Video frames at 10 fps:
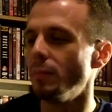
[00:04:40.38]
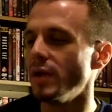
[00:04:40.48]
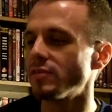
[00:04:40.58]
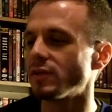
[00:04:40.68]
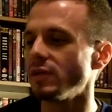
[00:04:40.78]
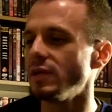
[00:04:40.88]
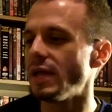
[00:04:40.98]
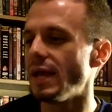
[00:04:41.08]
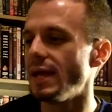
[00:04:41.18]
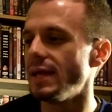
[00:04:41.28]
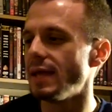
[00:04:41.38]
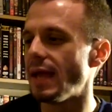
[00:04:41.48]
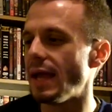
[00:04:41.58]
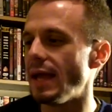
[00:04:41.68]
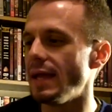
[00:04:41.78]
basically
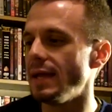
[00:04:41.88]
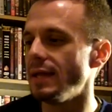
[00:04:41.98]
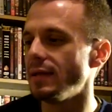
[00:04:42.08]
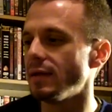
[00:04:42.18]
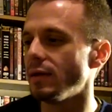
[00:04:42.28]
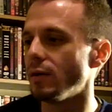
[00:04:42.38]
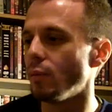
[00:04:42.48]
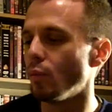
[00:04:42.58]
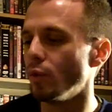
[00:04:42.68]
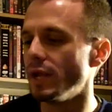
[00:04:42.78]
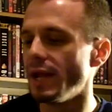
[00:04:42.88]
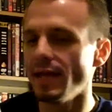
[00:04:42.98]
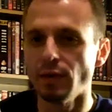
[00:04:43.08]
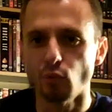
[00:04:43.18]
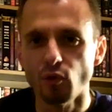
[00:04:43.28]
when
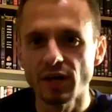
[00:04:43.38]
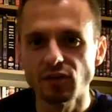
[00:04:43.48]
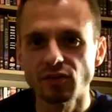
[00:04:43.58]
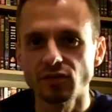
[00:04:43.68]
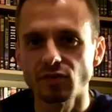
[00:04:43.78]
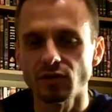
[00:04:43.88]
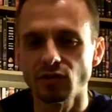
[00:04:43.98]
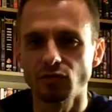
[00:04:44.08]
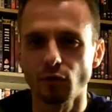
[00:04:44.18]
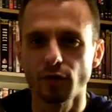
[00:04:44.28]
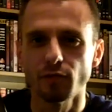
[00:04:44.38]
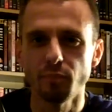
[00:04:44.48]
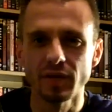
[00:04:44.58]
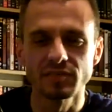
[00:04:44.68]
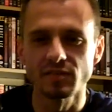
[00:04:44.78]
a rich sort
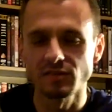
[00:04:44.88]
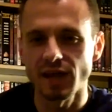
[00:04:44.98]
of business